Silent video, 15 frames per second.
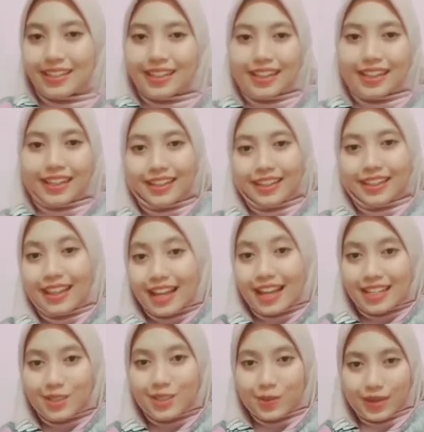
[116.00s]
in
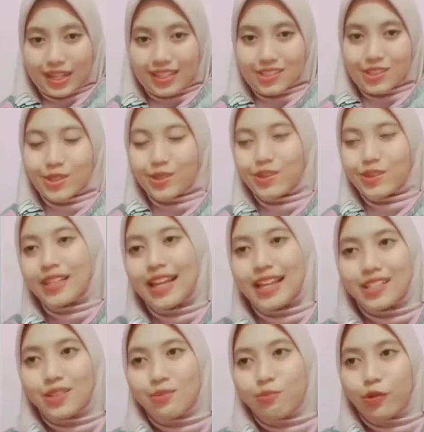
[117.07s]
last week. So
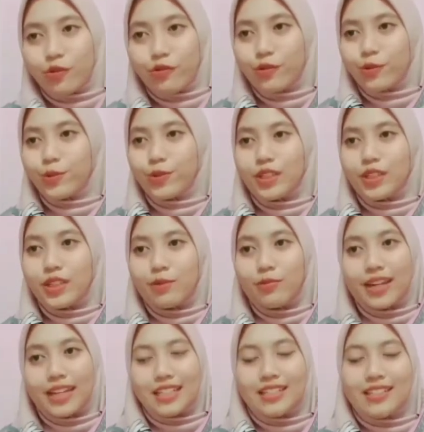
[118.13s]
let's move to the
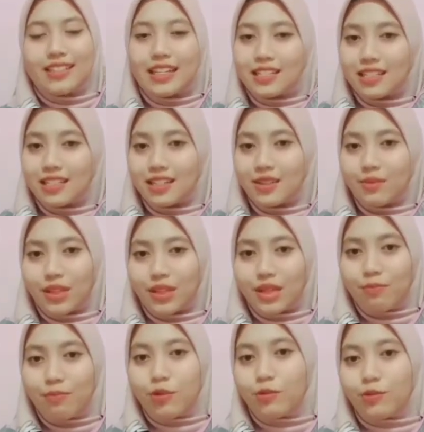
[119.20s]
what is taxonomy
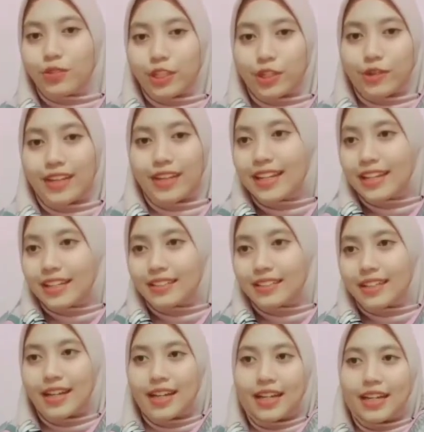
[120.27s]
Bloom theory.
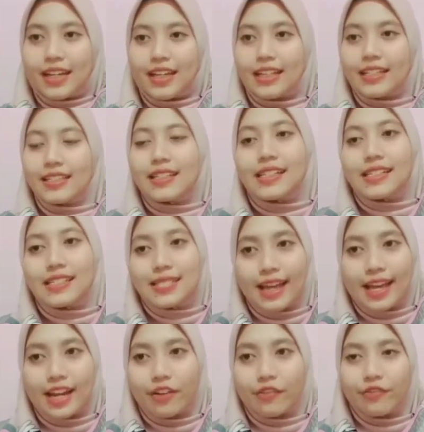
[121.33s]
It is a set of